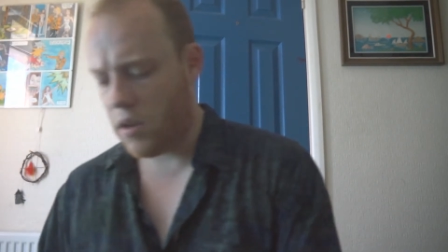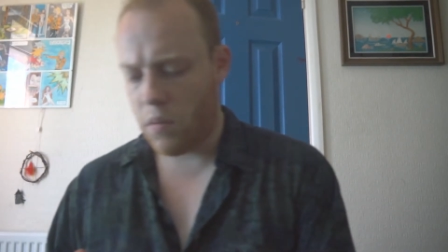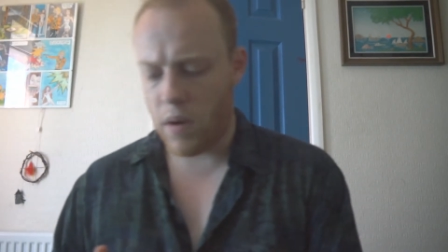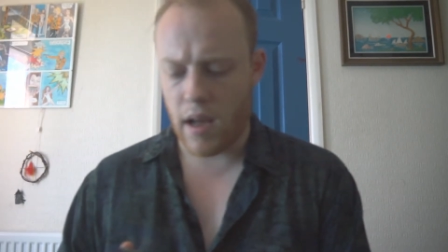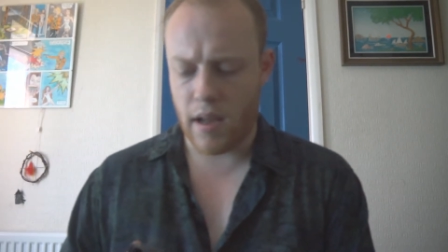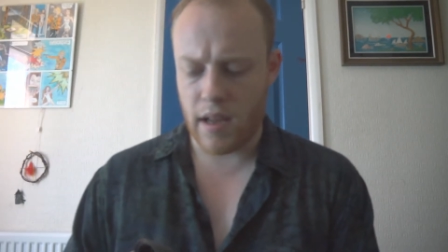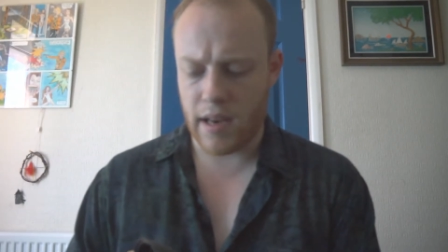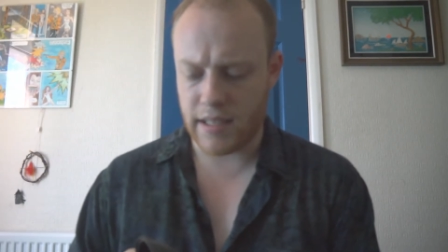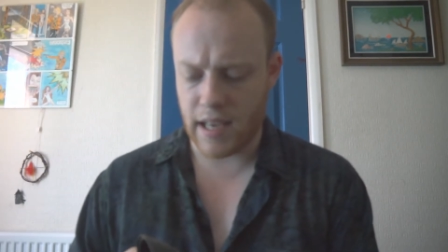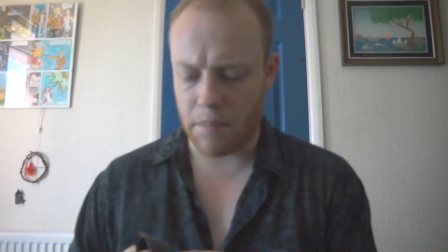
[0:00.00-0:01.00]
you uh, an
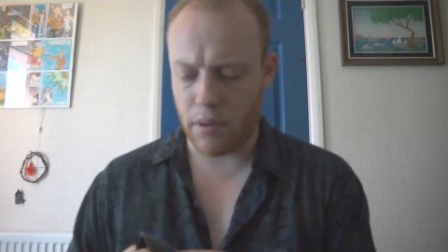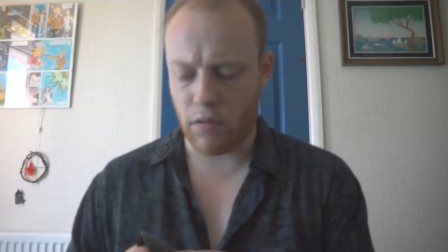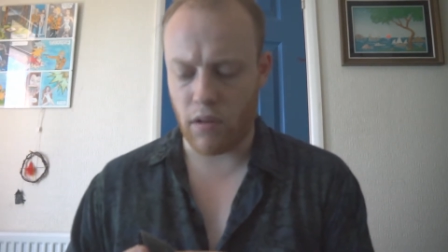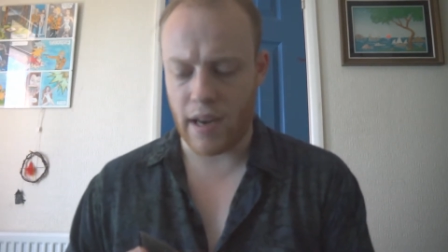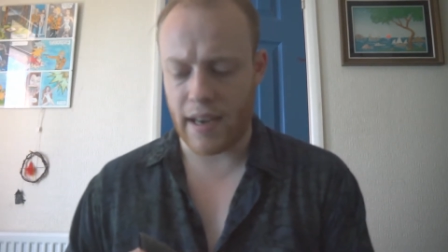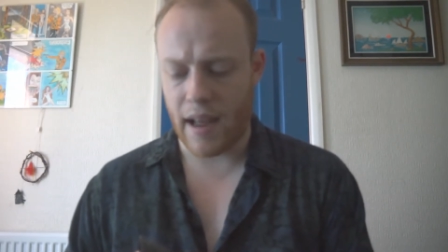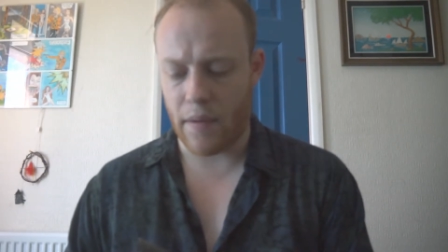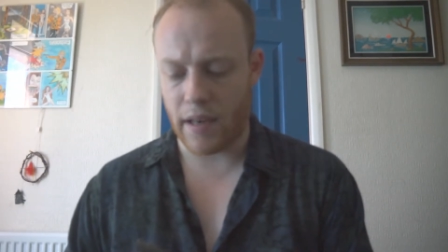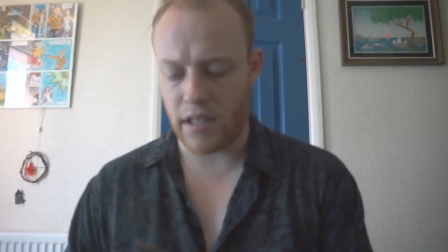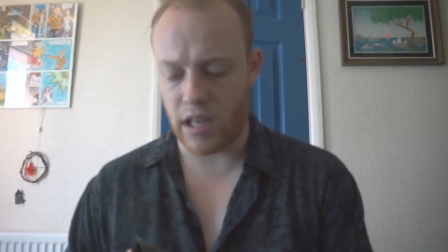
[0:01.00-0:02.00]
example right
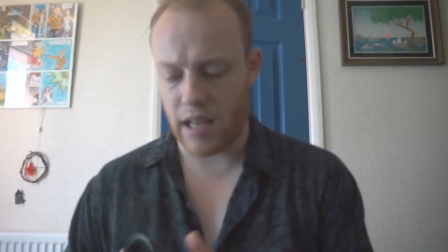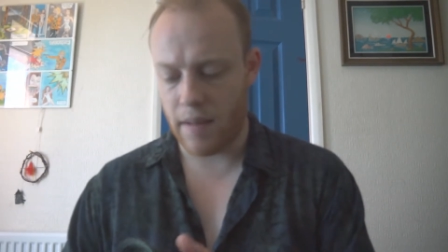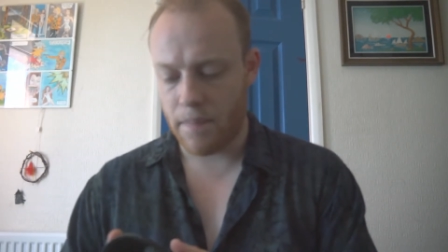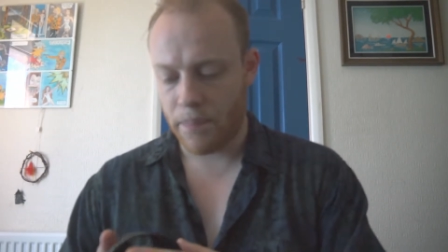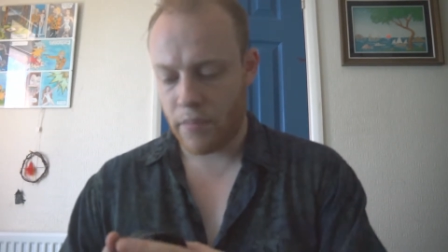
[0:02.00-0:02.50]
now actually.